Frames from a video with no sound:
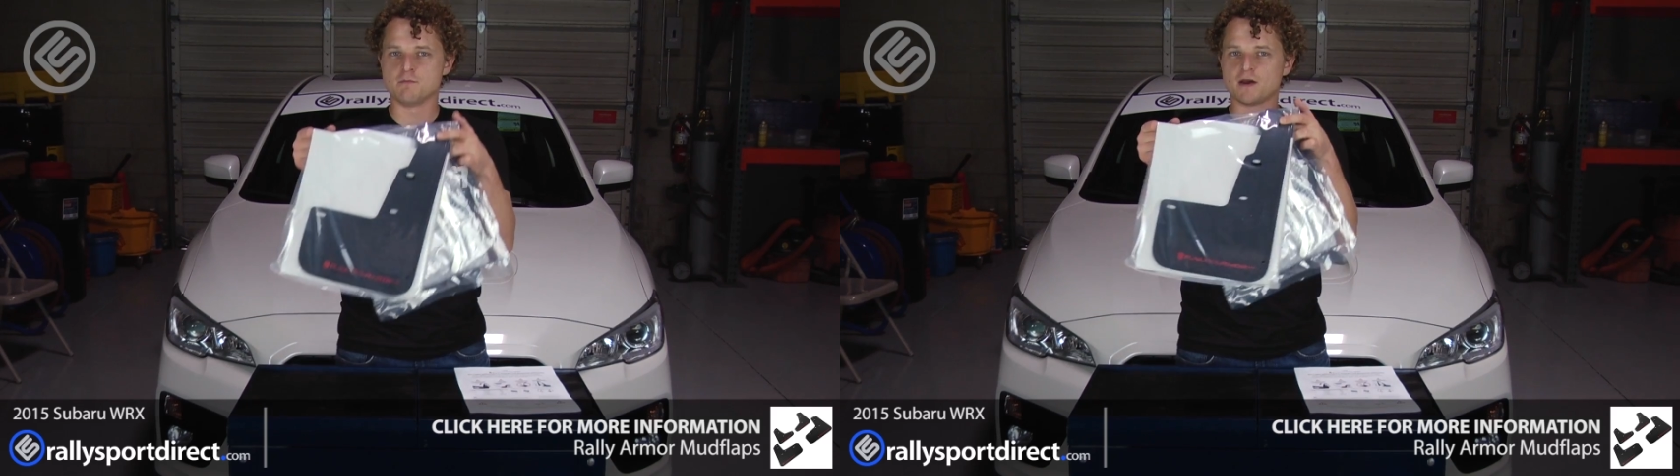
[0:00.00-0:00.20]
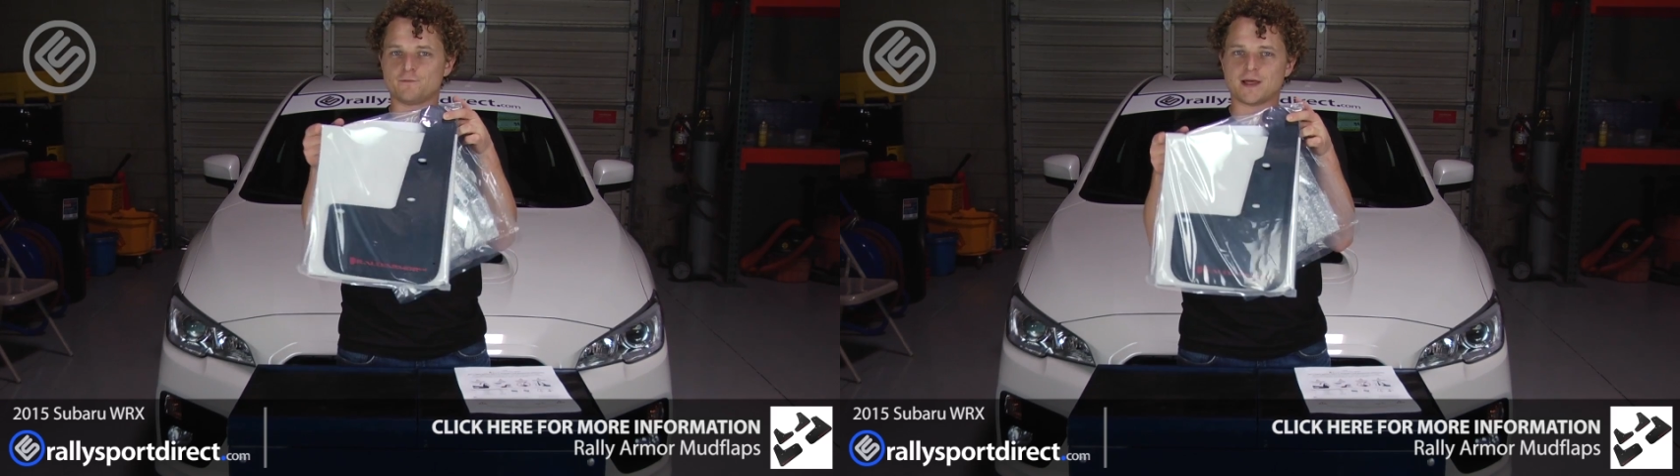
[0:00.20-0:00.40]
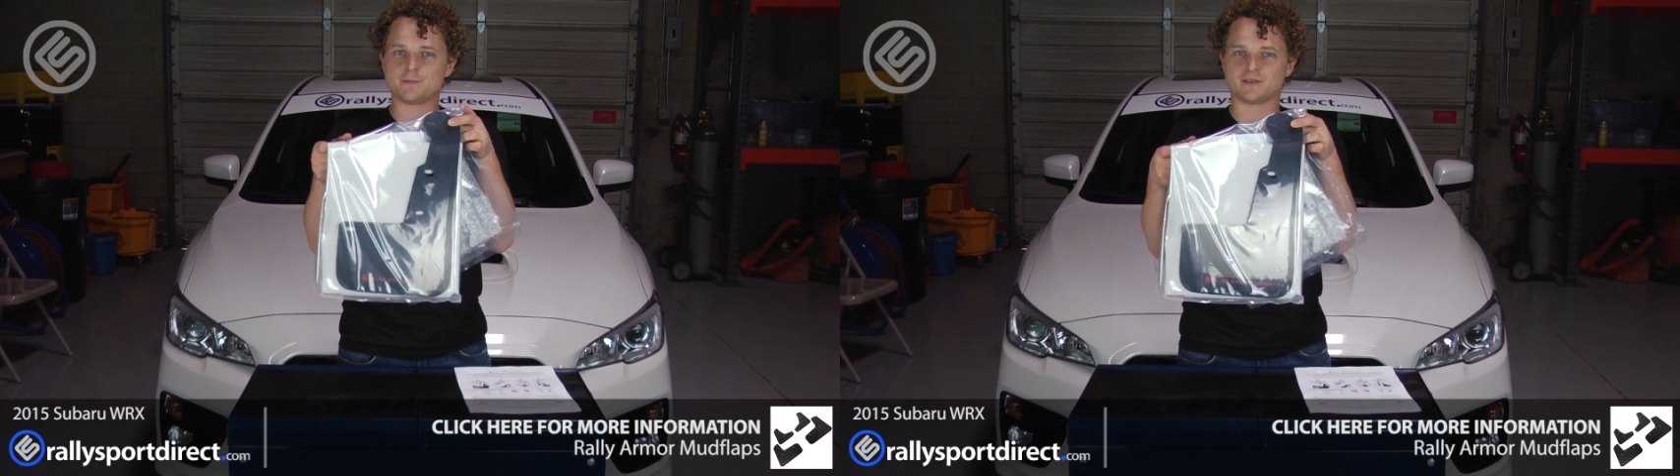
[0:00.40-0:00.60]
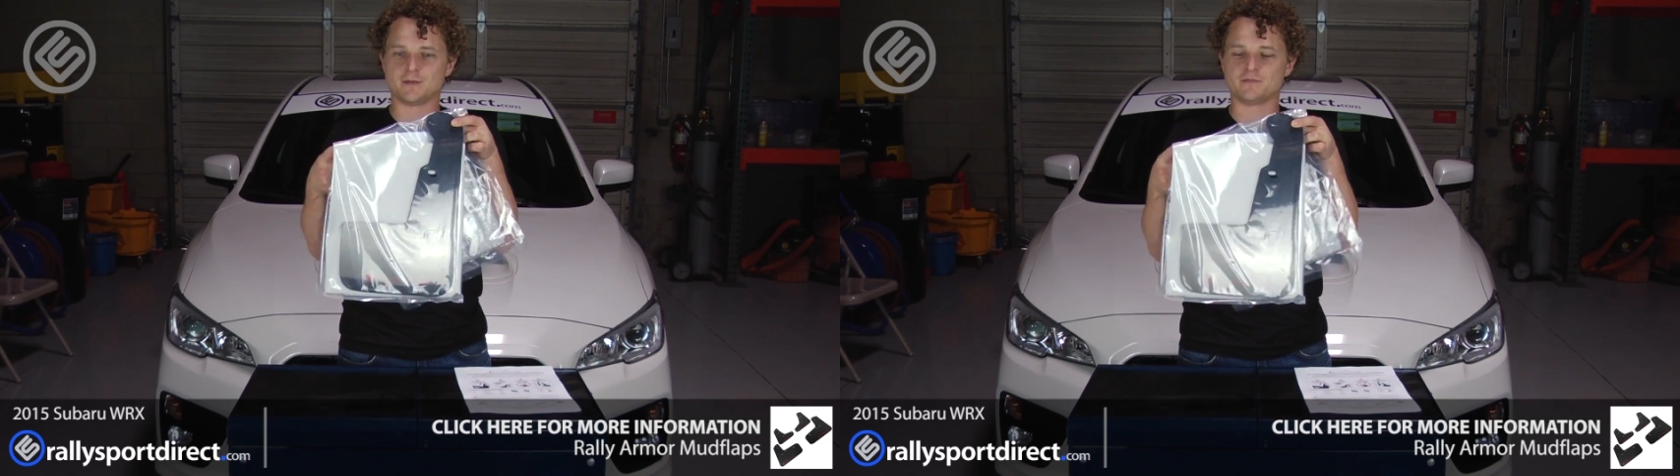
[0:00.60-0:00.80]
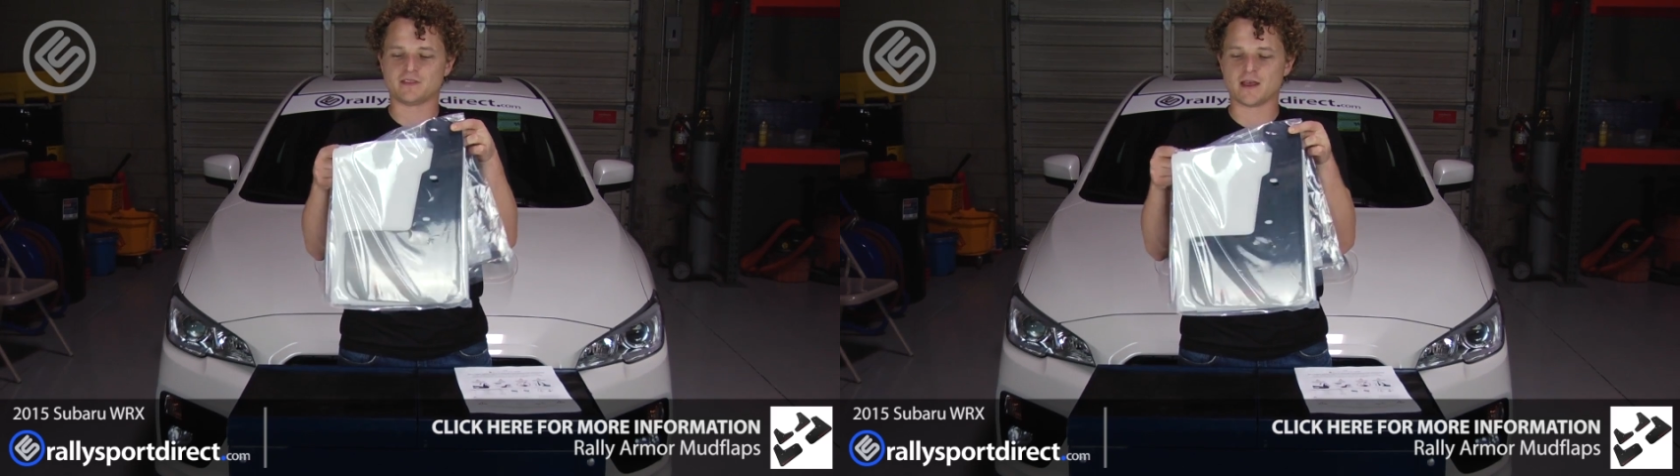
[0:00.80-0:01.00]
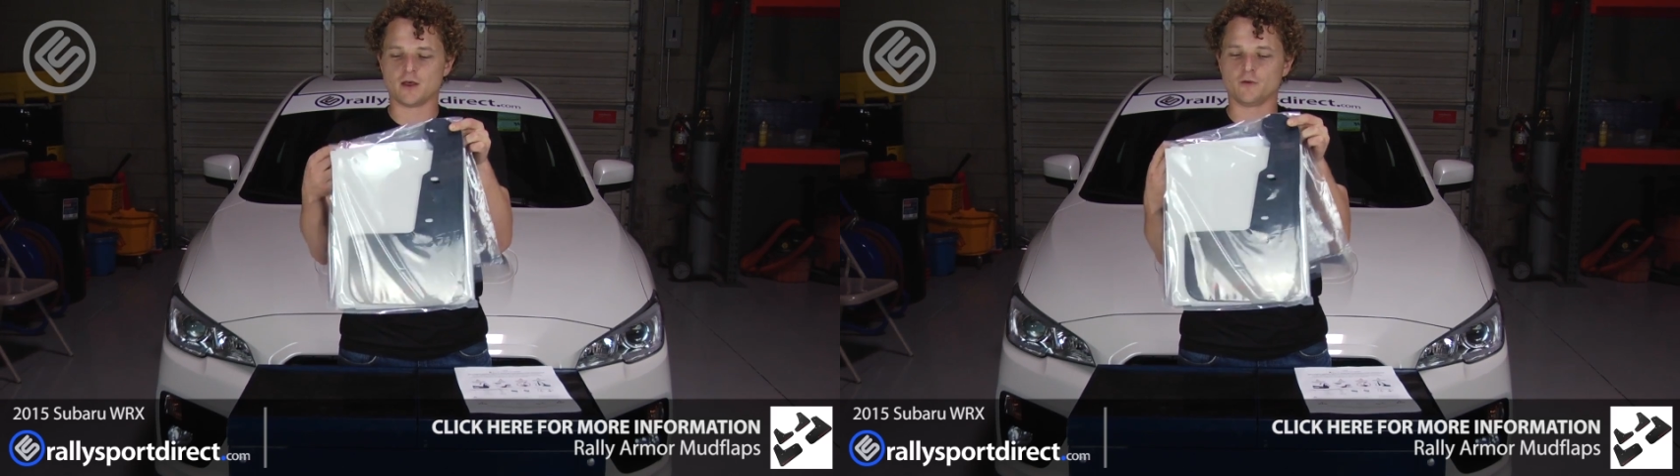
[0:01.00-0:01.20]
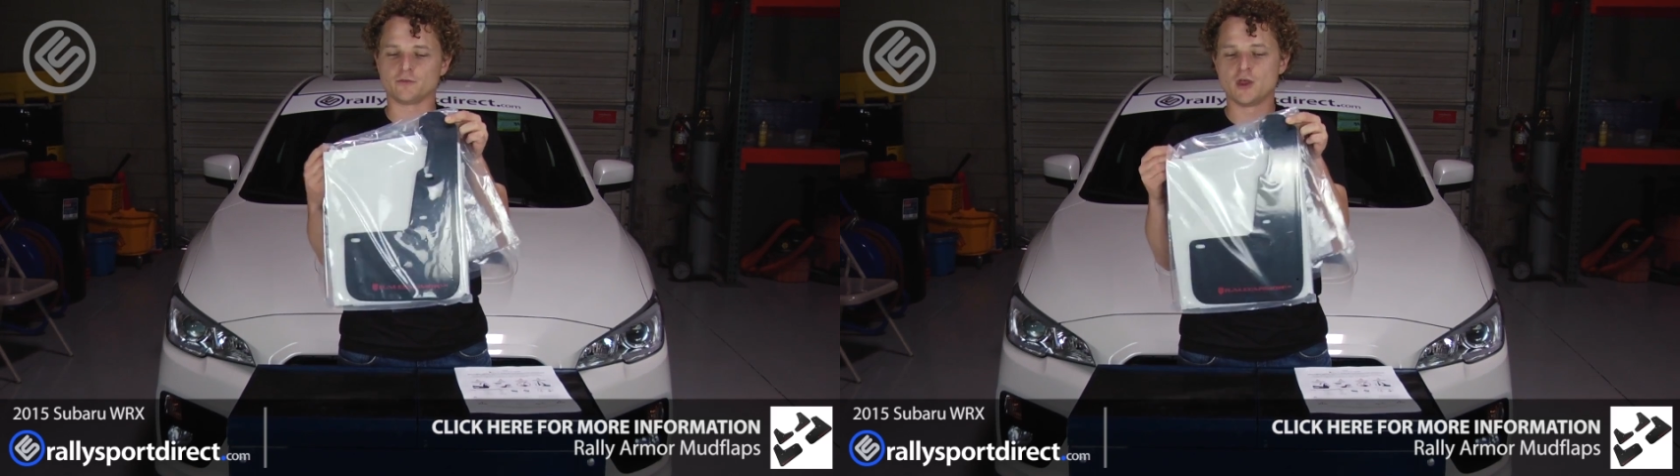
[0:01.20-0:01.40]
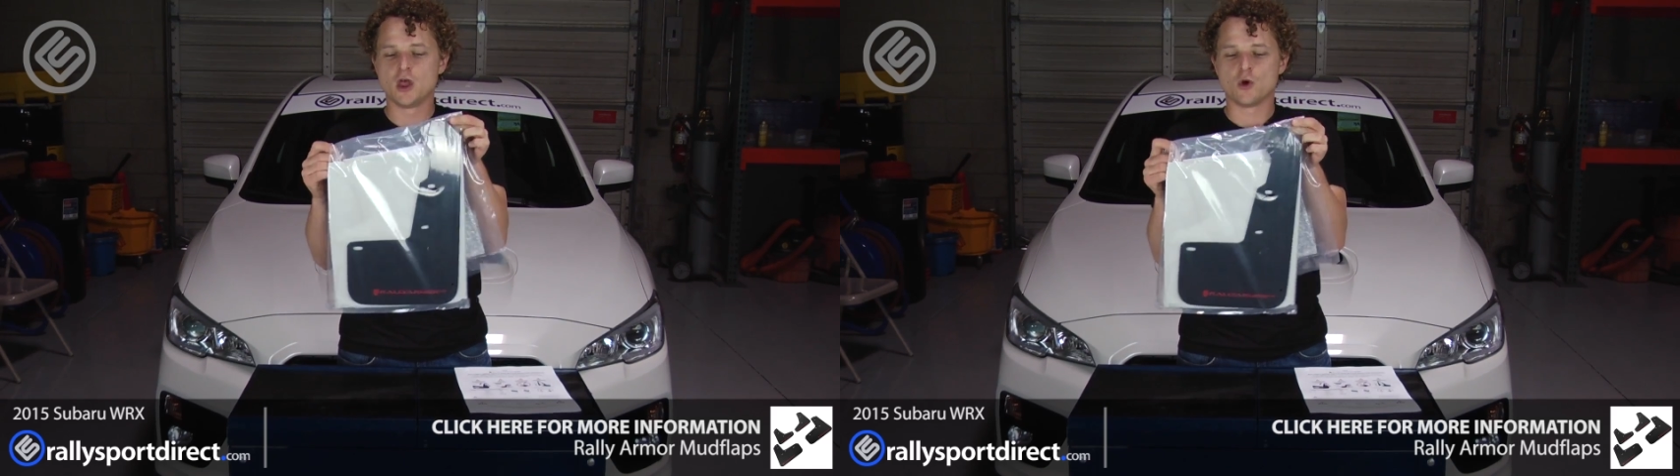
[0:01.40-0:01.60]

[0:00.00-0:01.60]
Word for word: mud flaps themselves.